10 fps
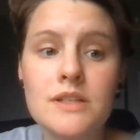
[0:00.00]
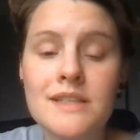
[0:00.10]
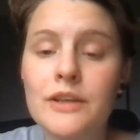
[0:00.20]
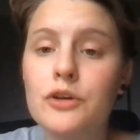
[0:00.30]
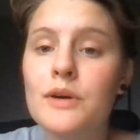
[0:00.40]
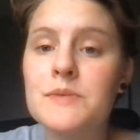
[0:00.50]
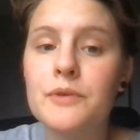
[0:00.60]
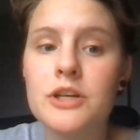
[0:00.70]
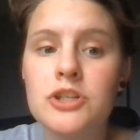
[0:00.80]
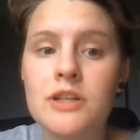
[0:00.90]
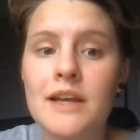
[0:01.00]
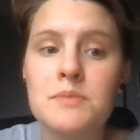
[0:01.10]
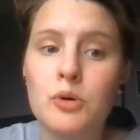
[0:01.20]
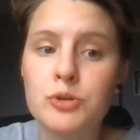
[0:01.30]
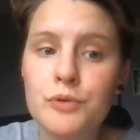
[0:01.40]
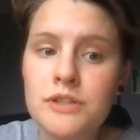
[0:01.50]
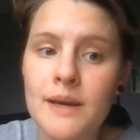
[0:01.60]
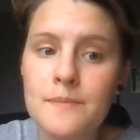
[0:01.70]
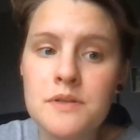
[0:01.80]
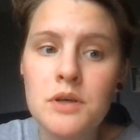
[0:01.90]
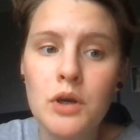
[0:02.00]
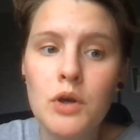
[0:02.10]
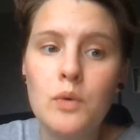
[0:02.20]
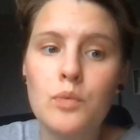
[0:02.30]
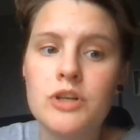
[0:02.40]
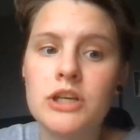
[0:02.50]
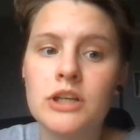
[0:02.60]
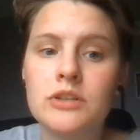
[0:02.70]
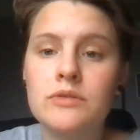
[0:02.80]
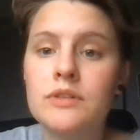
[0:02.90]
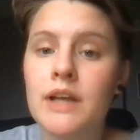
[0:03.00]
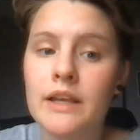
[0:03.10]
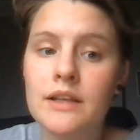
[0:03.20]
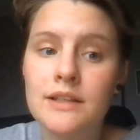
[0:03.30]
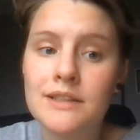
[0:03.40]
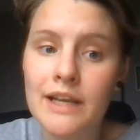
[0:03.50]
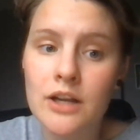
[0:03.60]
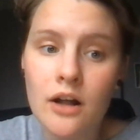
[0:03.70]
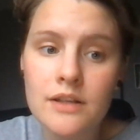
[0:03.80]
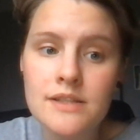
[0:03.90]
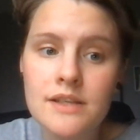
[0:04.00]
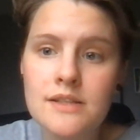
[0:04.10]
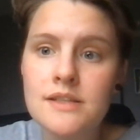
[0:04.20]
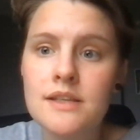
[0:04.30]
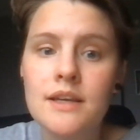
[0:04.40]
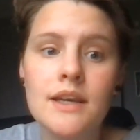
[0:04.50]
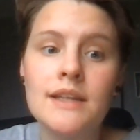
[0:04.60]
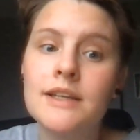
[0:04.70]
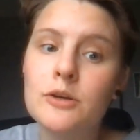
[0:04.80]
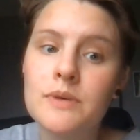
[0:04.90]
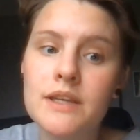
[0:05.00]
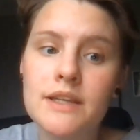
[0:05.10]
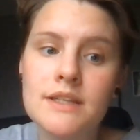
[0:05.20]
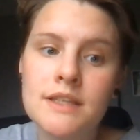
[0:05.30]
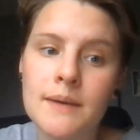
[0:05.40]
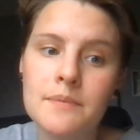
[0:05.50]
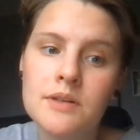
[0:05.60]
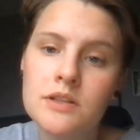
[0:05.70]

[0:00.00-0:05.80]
Cellular respiration has multiple steps, which include glycolysis, an intermediate step,